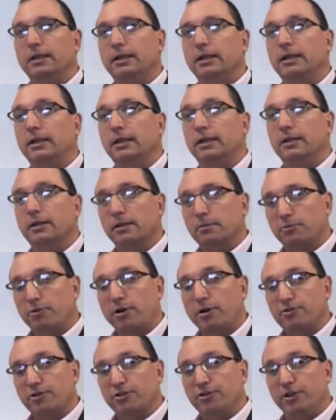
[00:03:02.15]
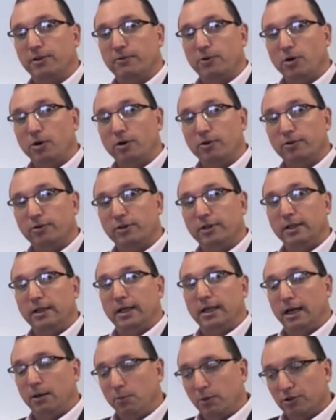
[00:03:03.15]
the process you've got,
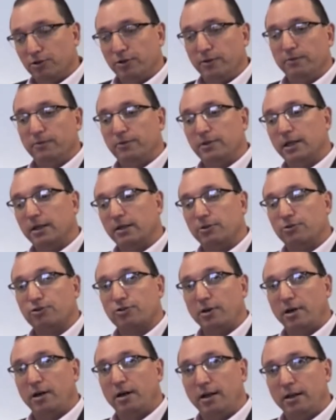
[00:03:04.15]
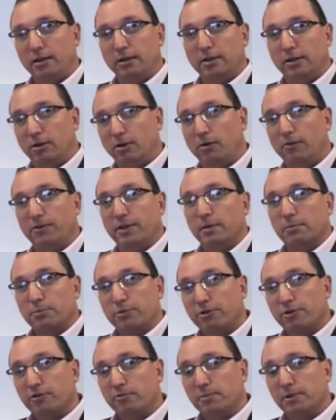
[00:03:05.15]
and once you've done a trial of the
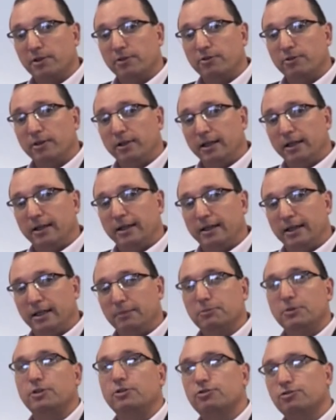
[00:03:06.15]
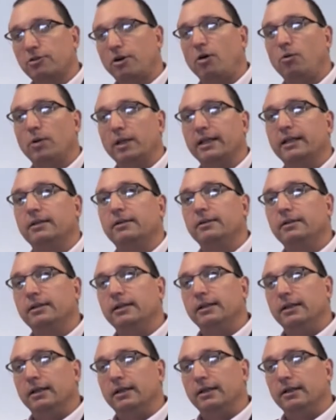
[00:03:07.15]
improvement, controlling
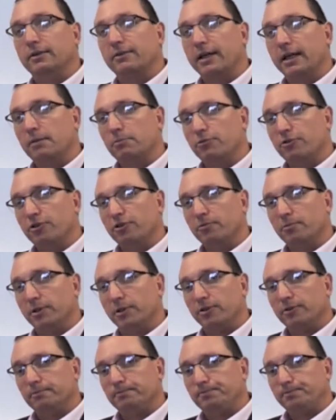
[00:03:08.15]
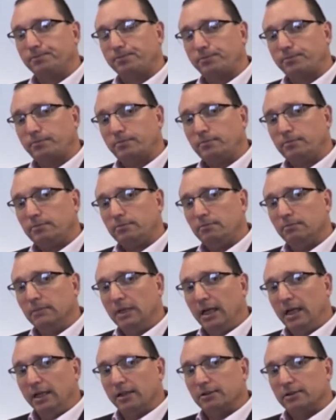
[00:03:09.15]
that improvement.
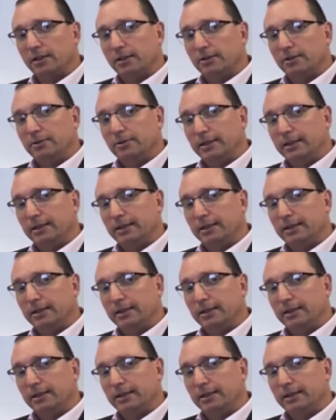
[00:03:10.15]
So